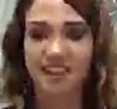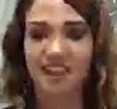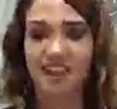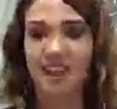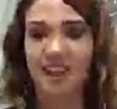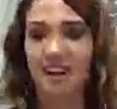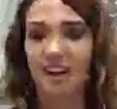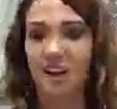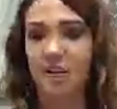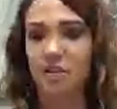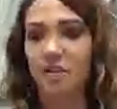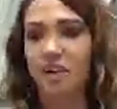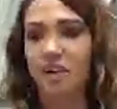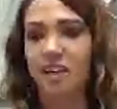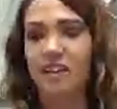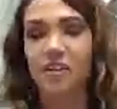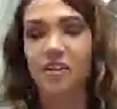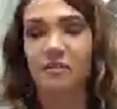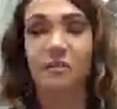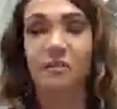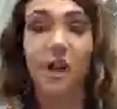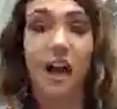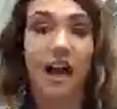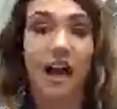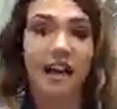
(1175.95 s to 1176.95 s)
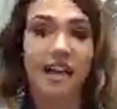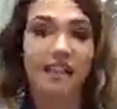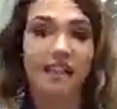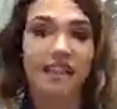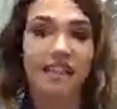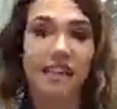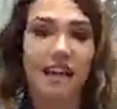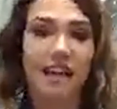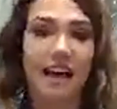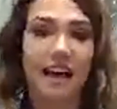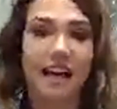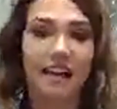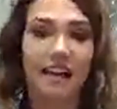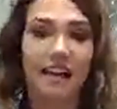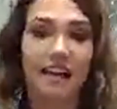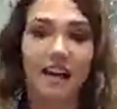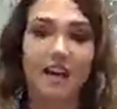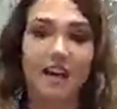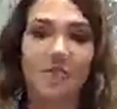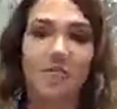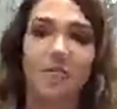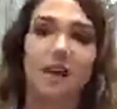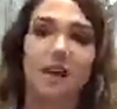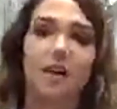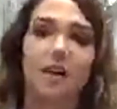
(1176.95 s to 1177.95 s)
It's a right. And
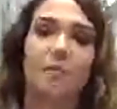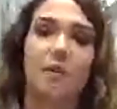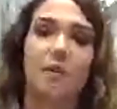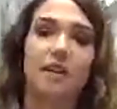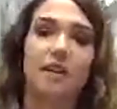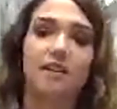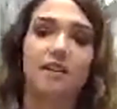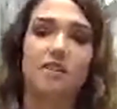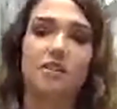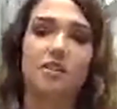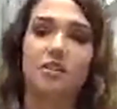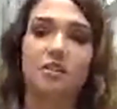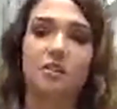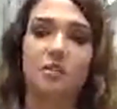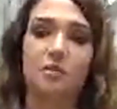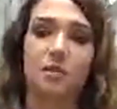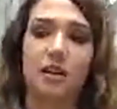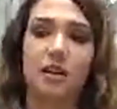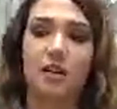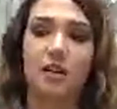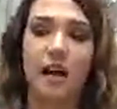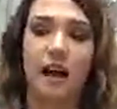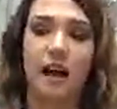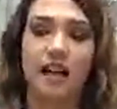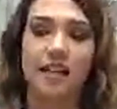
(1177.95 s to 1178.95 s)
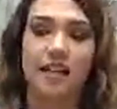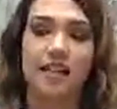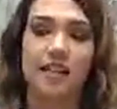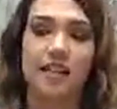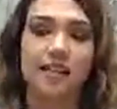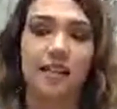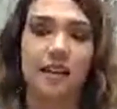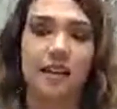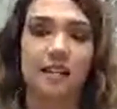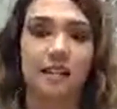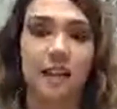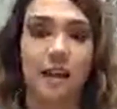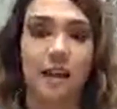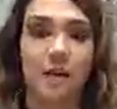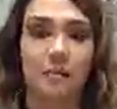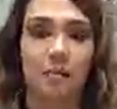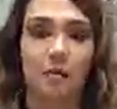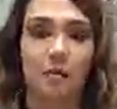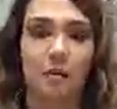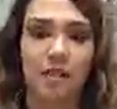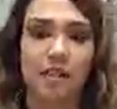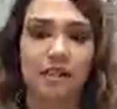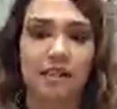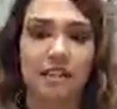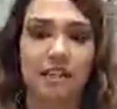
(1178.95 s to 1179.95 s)
I went to a class that Seth
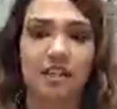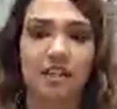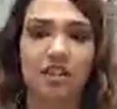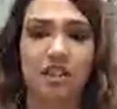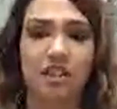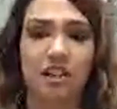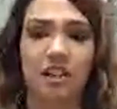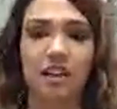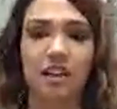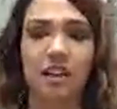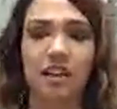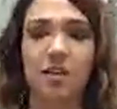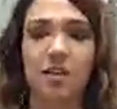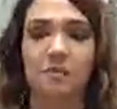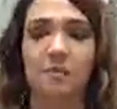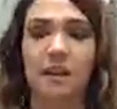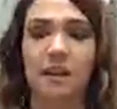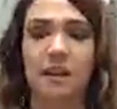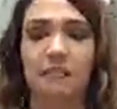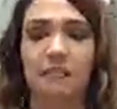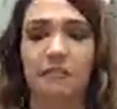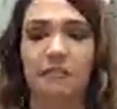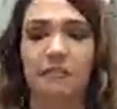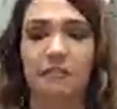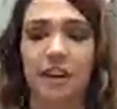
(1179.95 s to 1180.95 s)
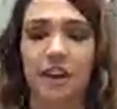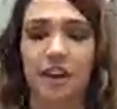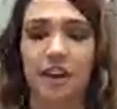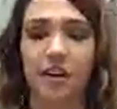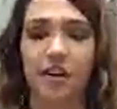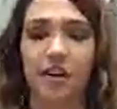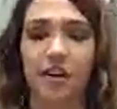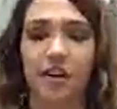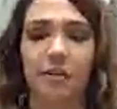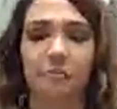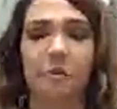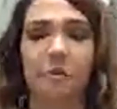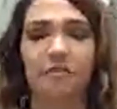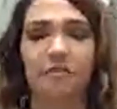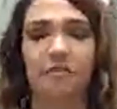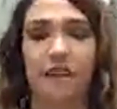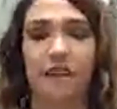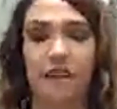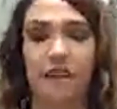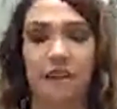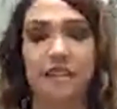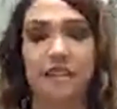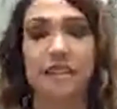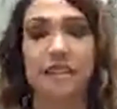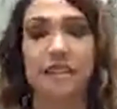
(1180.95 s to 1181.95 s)
Campbell was teaching, and he made a very
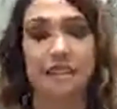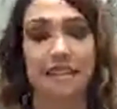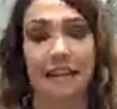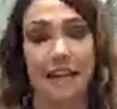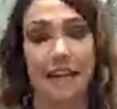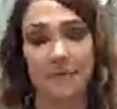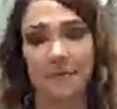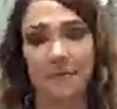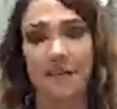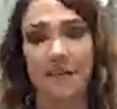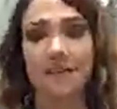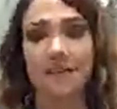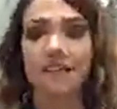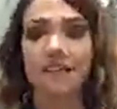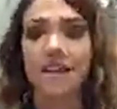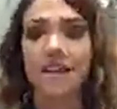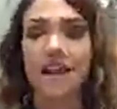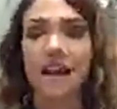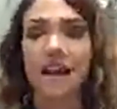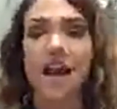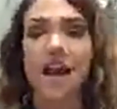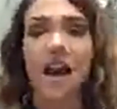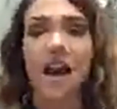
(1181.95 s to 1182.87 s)
profound statement.